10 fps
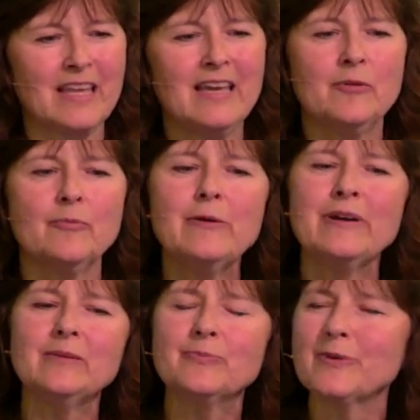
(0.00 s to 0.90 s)
May
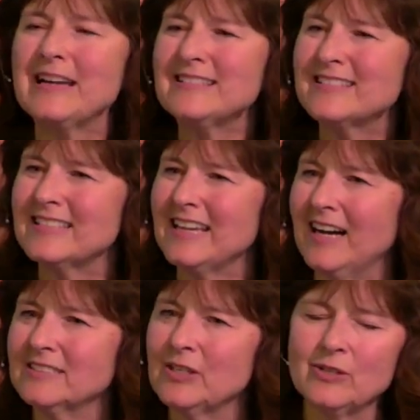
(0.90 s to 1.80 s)
we embrace the
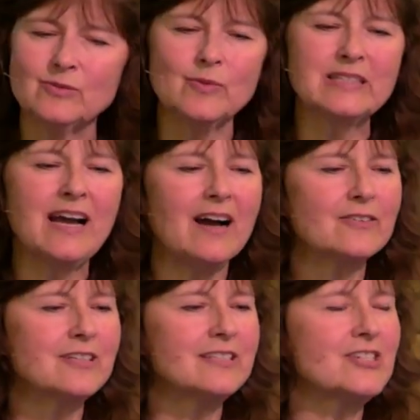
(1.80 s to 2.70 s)
unknown with
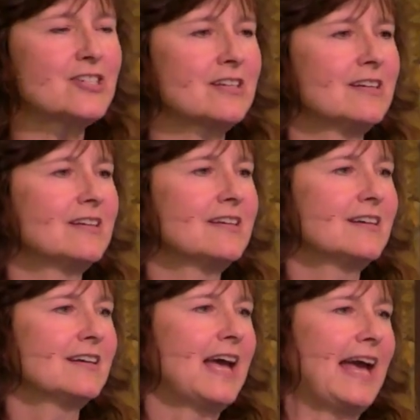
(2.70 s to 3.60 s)
courage
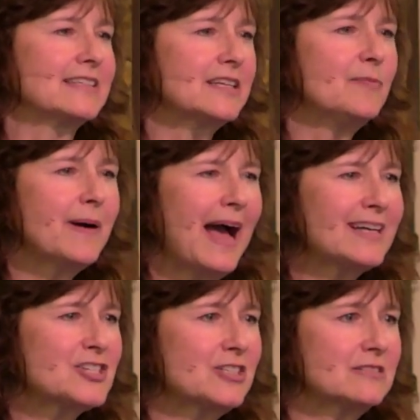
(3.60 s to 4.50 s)
and
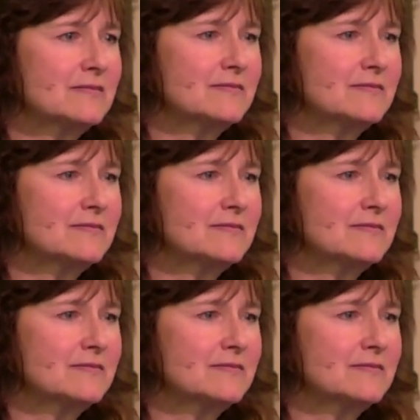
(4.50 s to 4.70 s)
compassion.